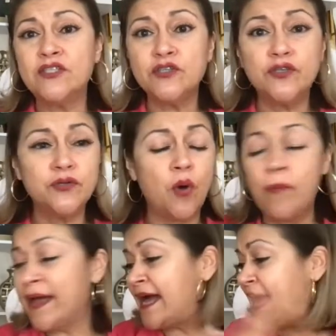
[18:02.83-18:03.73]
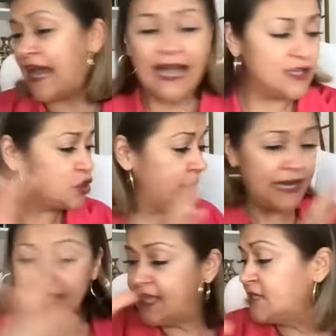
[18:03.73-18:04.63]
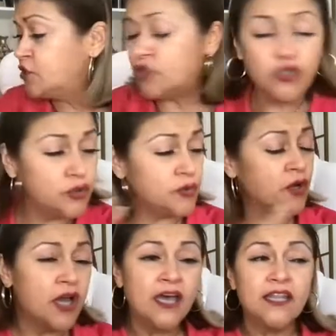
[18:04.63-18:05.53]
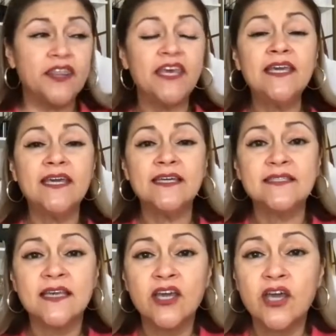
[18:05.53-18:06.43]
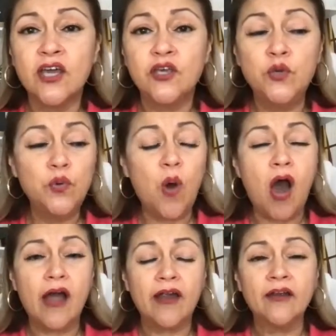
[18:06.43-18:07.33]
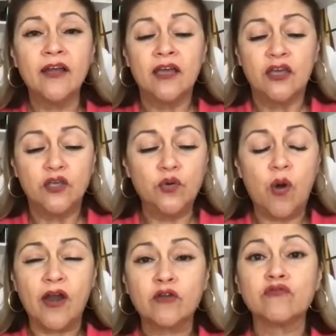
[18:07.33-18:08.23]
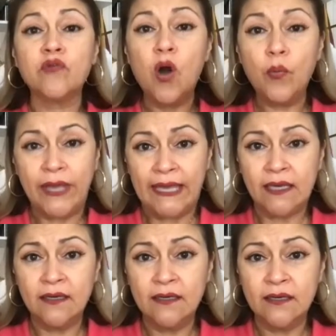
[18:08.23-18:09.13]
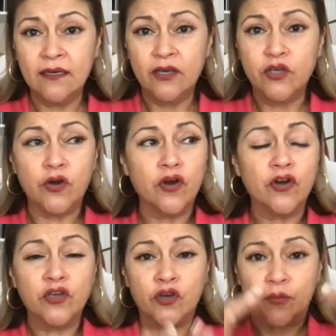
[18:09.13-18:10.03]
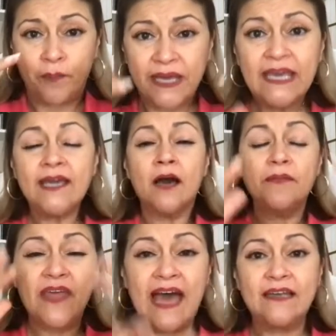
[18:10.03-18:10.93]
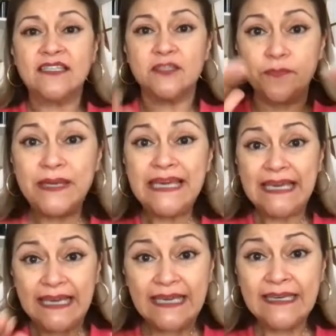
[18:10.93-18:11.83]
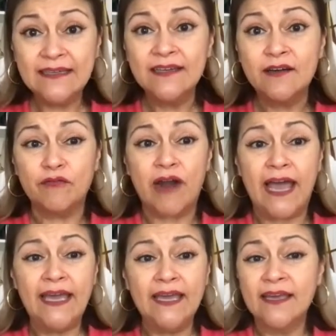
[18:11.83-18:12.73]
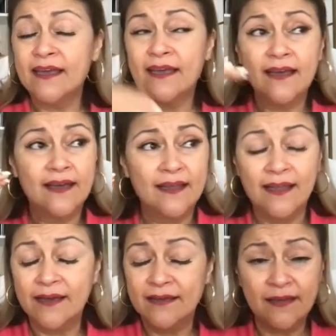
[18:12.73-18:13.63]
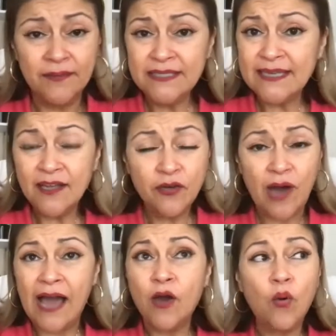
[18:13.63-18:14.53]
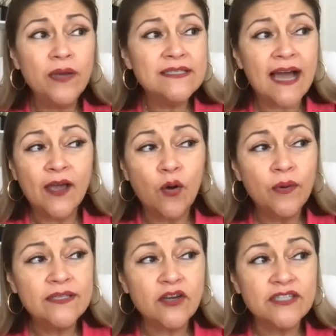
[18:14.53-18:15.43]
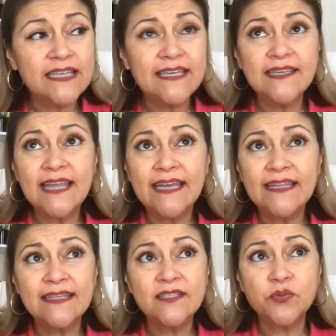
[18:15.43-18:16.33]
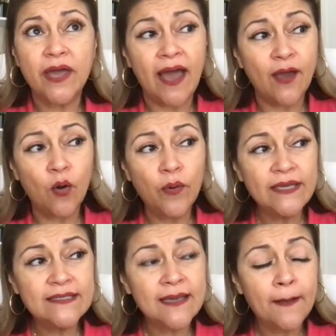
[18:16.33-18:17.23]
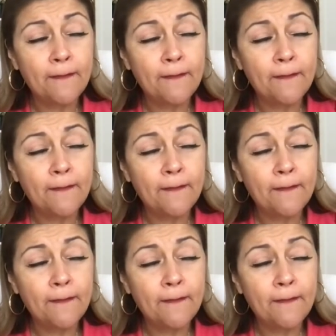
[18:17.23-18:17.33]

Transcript: to do. Oh my God, I got so many things to do. The thing is, you are growing, you're picking up that speed, right? Let me tell you, I always articulate it this way. I always